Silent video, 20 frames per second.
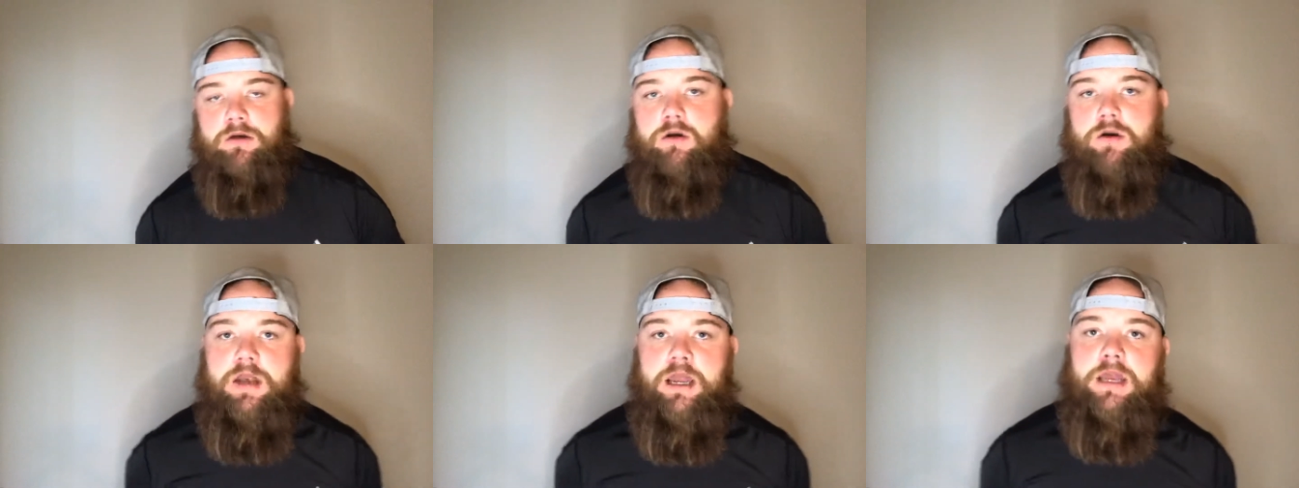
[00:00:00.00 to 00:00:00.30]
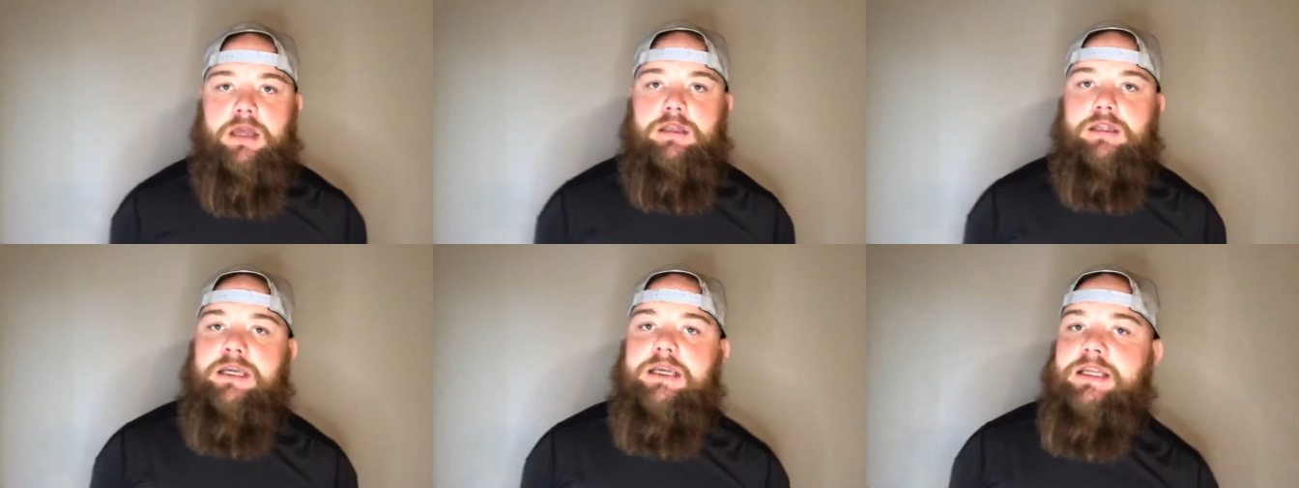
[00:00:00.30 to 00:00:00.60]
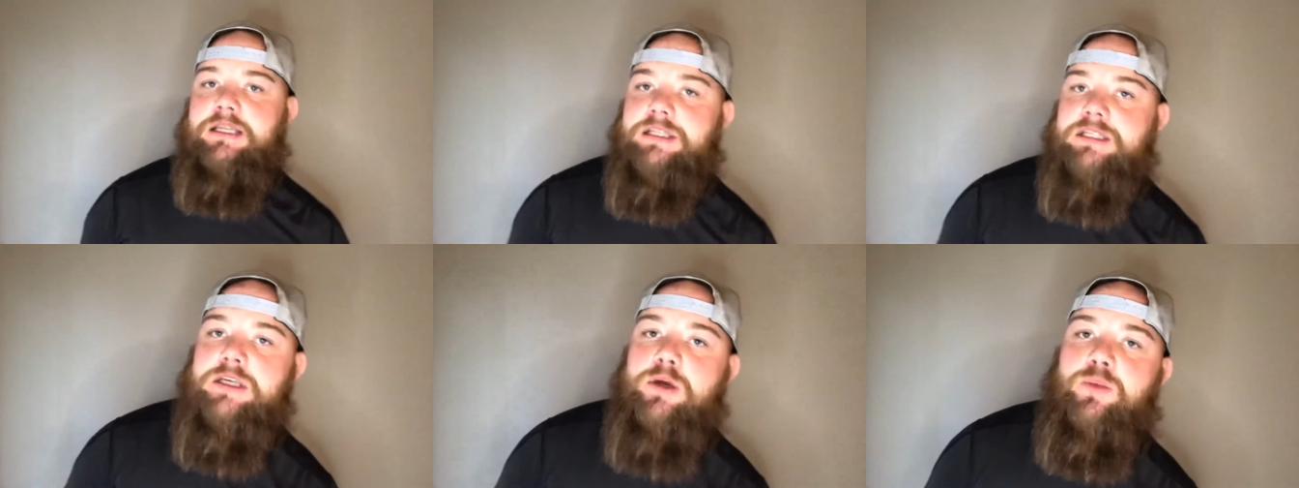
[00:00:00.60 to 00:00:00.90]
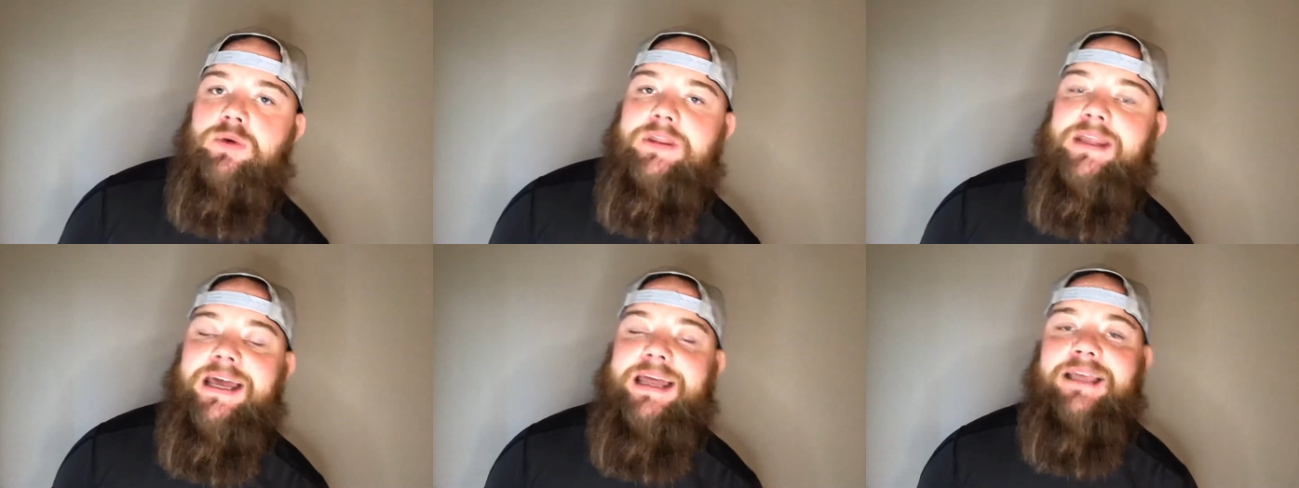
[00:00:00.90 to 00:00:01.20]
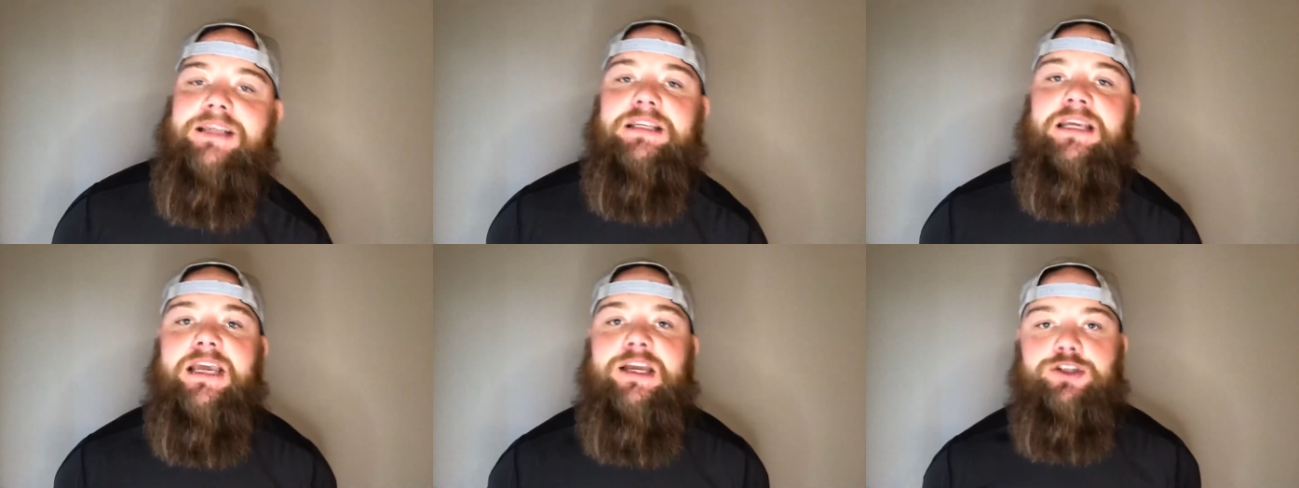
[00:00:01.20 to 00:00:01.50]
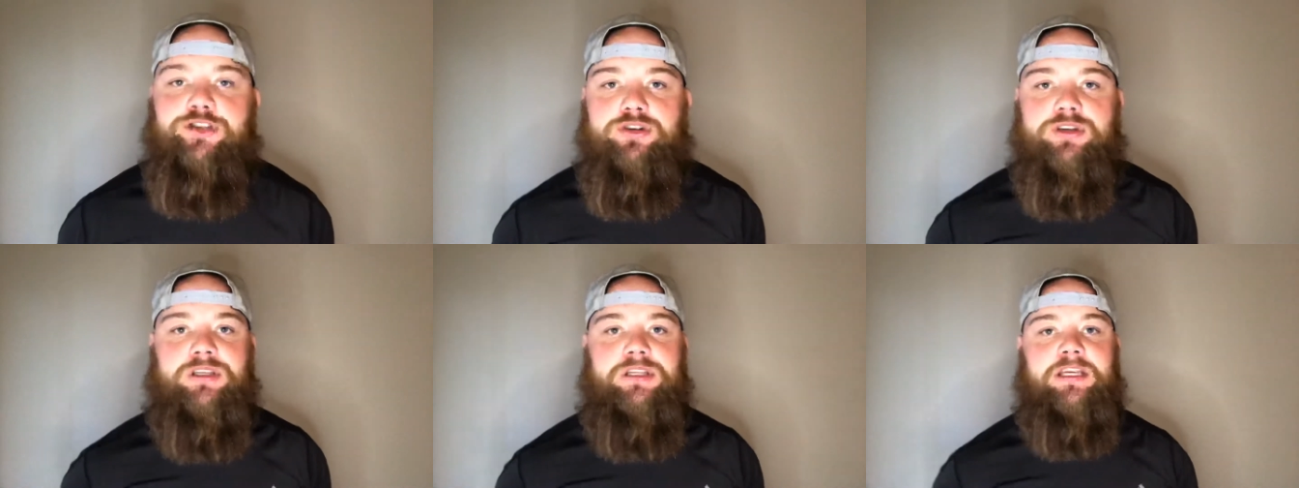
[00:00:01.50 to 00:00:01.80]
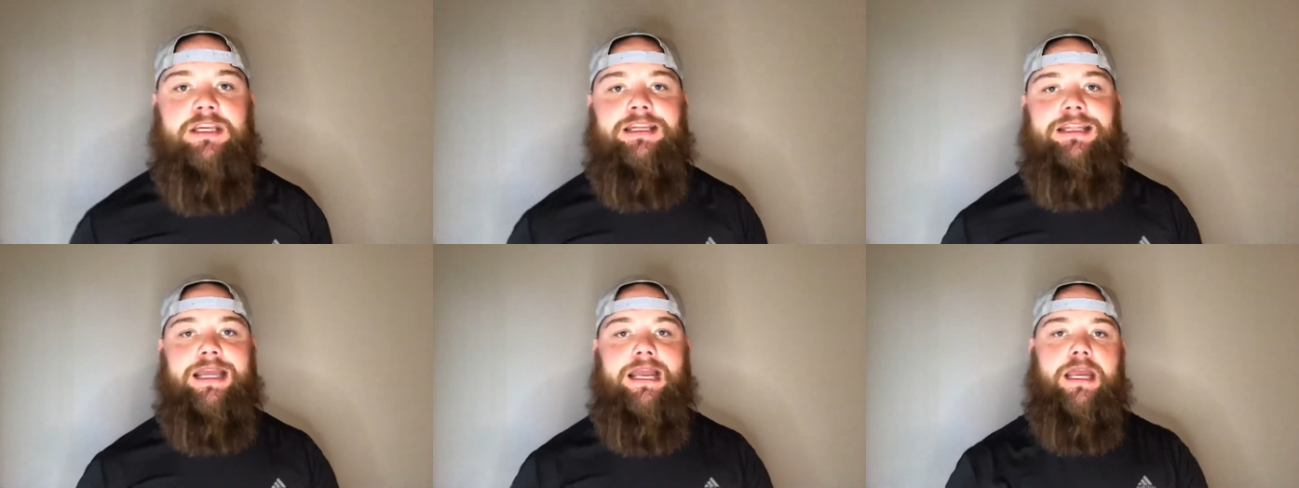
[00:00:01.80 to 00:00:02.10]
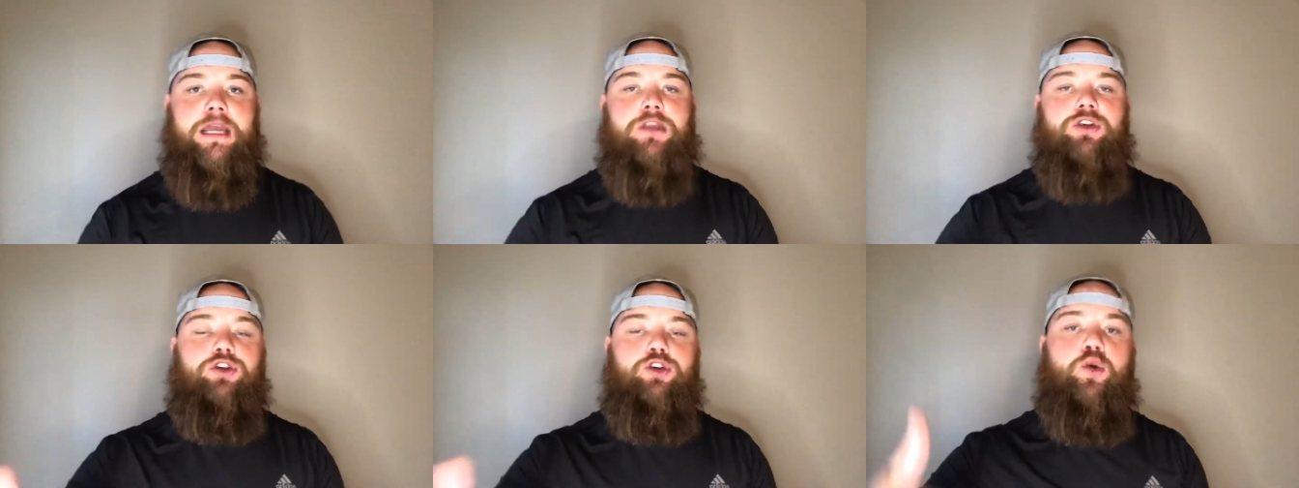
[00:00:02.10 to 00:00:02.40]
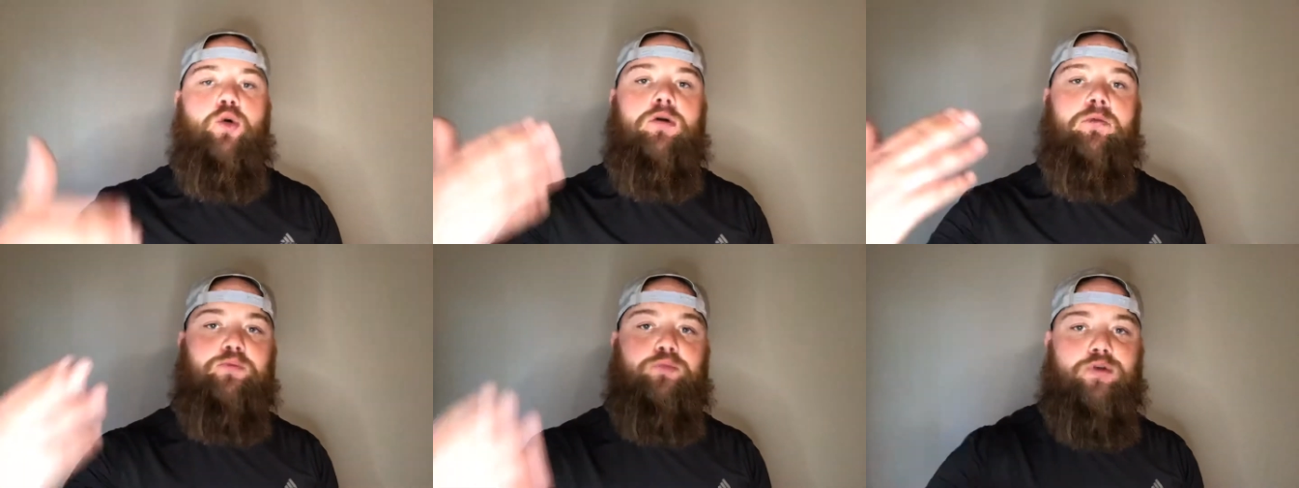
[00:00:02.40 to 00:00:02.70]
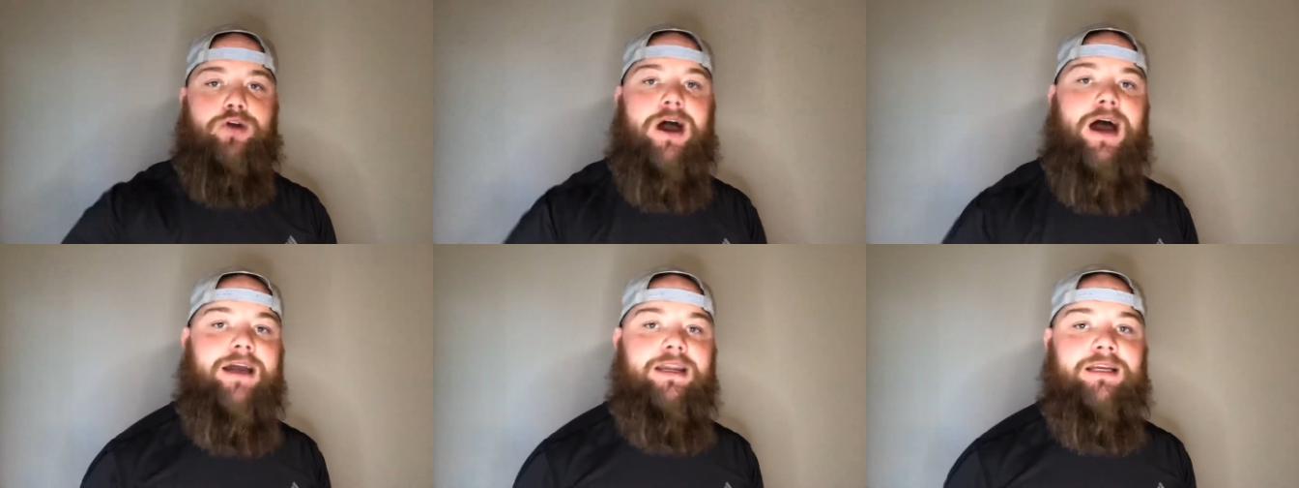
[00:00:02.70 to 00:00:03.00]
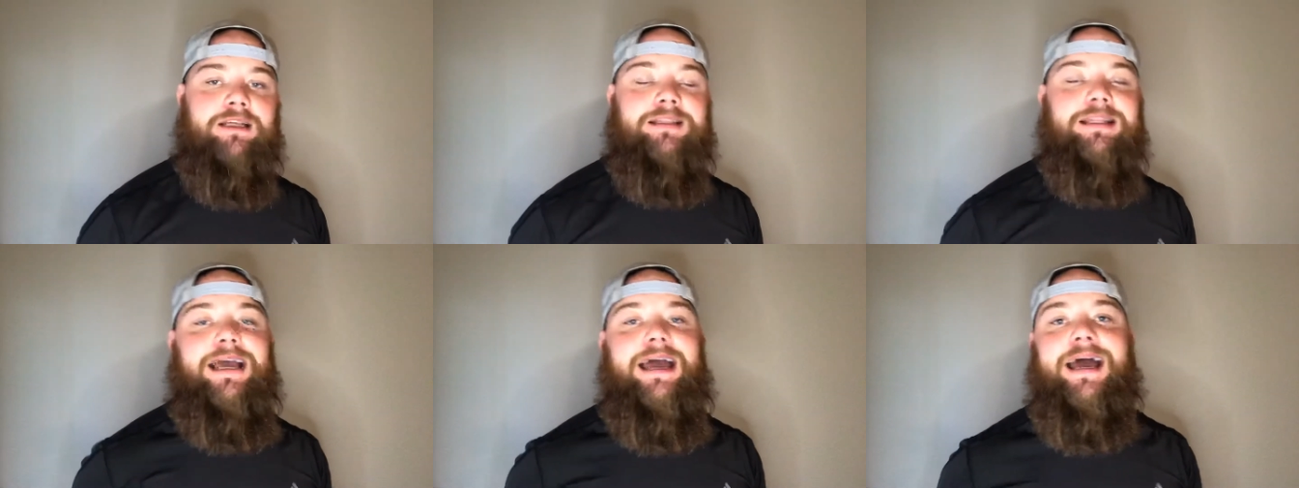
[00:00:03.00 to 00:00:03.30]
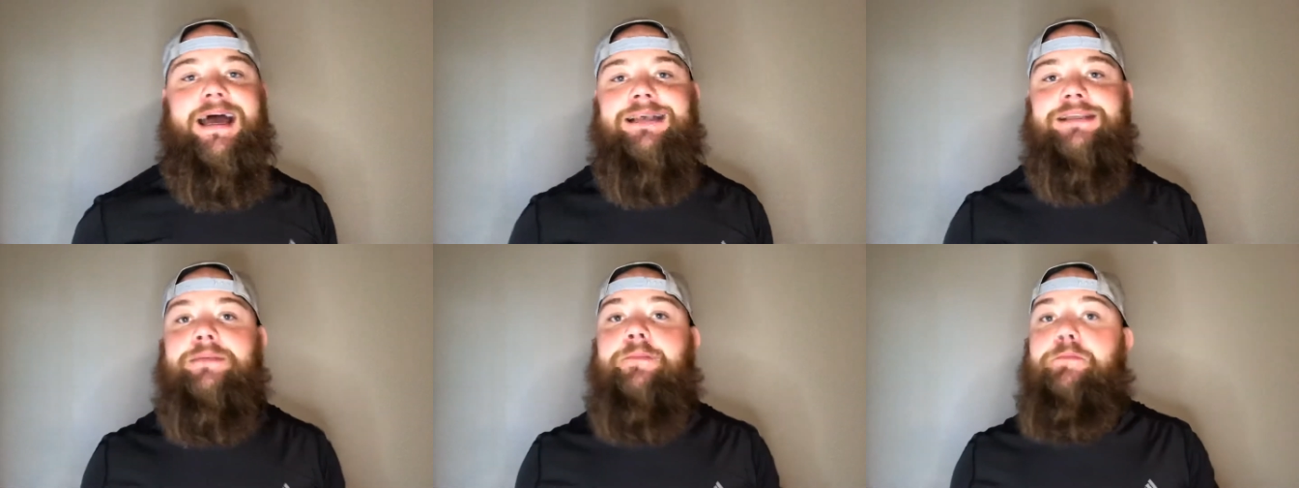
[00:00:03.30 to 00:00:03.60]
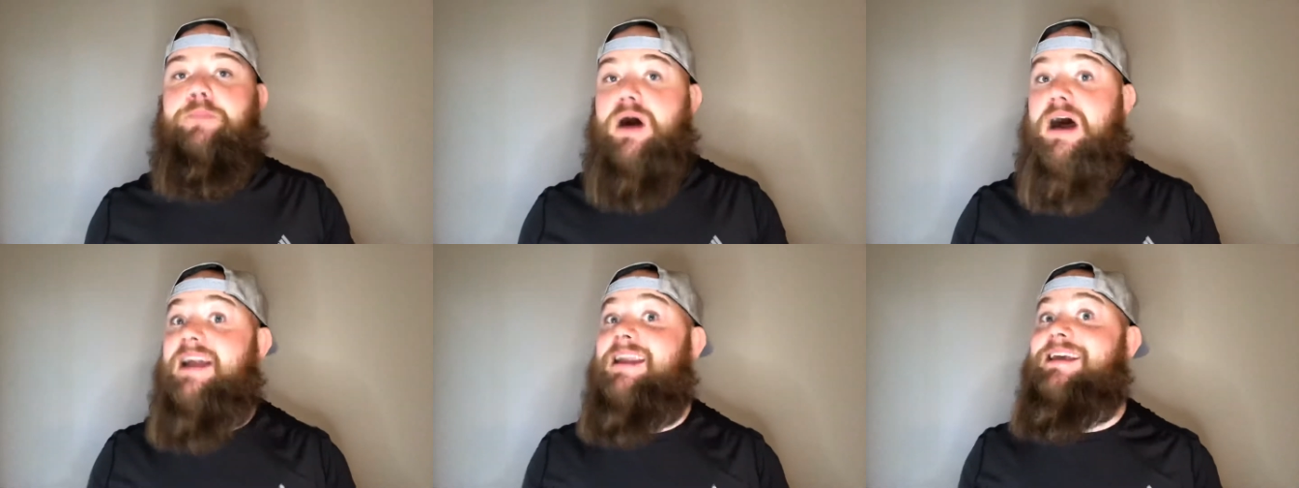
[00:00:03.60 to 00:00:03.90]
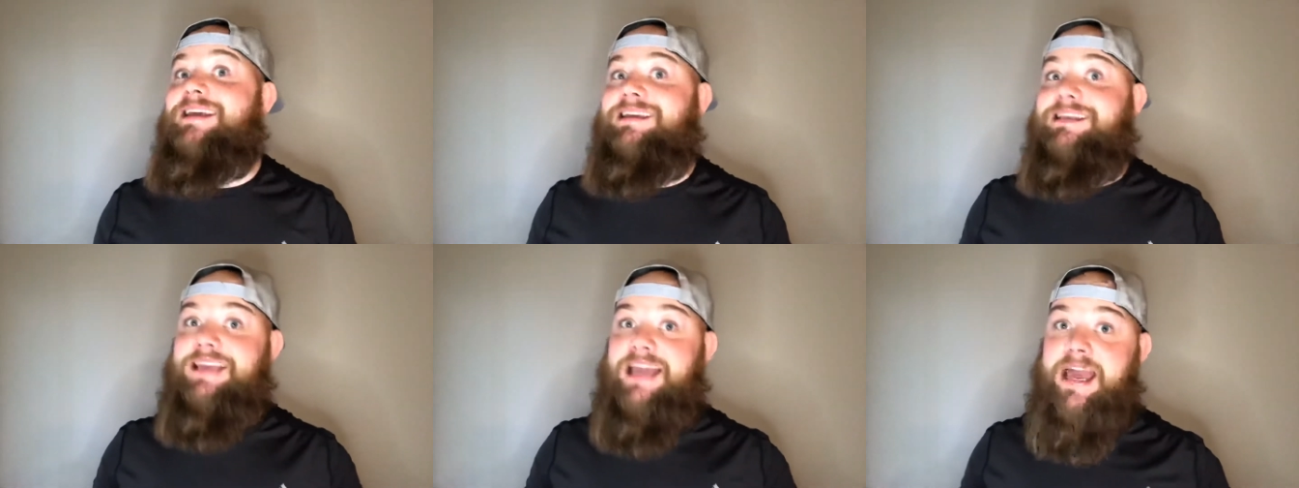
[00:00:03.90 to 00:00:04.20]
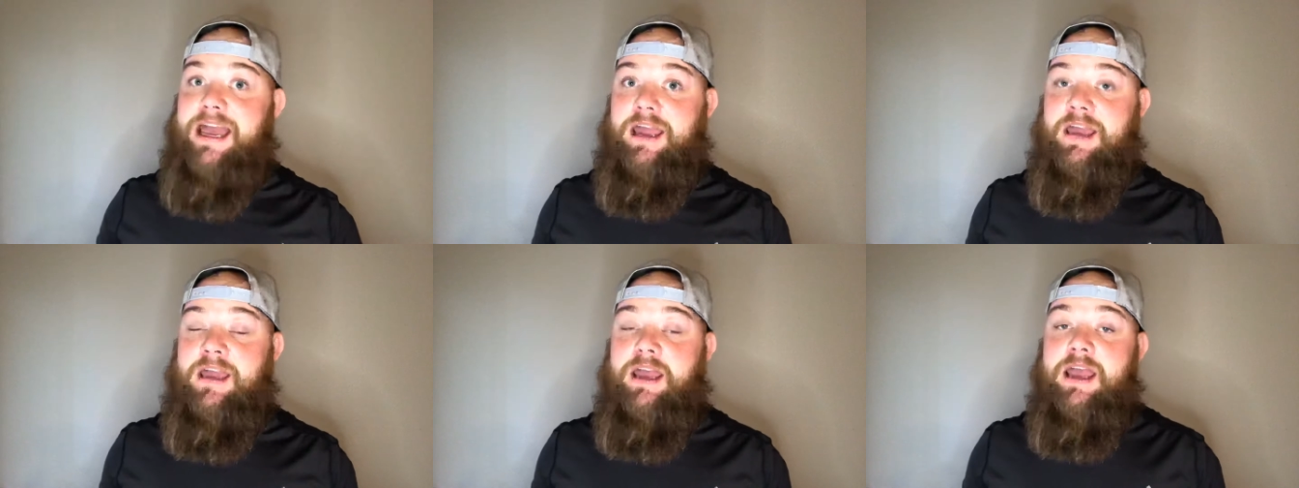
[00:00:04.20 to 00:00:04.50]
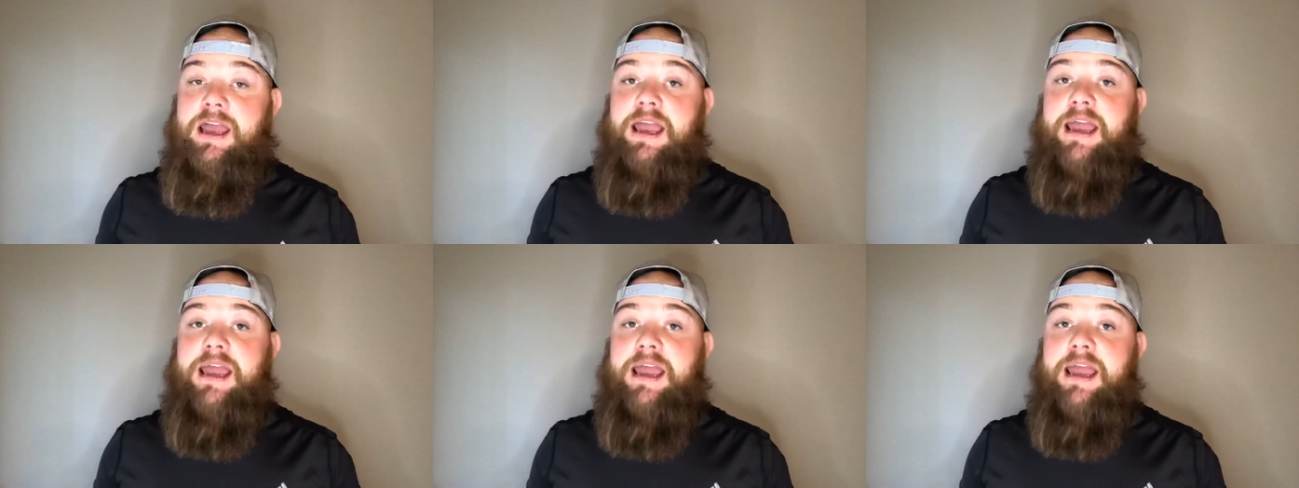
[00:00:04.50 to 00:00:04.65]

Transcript: Okay, a lead is someone that is interested in your product that hasn't bought it yet.